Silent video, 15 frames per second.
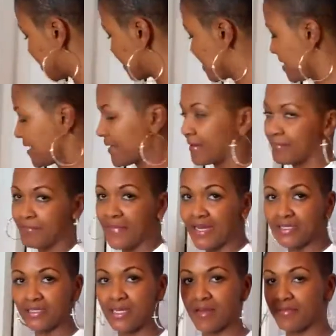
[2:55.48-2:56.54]
to take
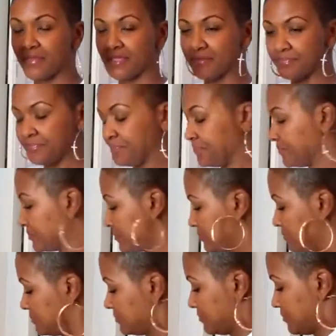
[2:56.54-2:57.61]
my lemon
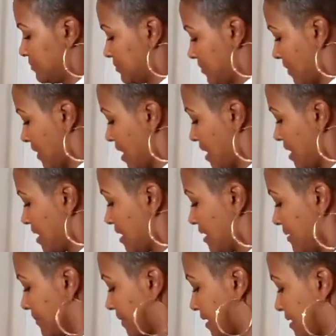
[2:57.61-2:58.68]
and
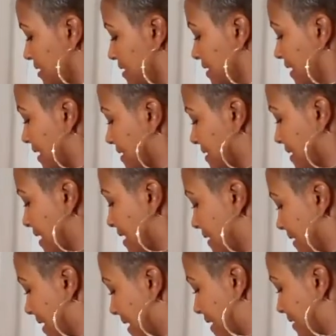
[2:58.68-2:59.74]
I'm going to slice that.
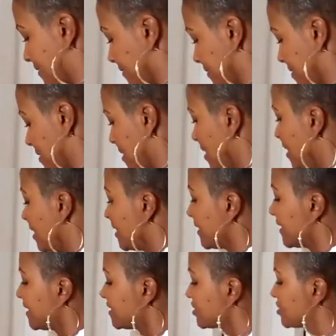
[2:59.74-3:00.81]

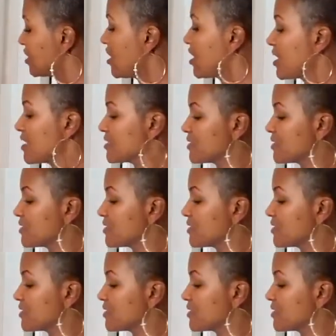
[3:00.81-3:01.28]
These jars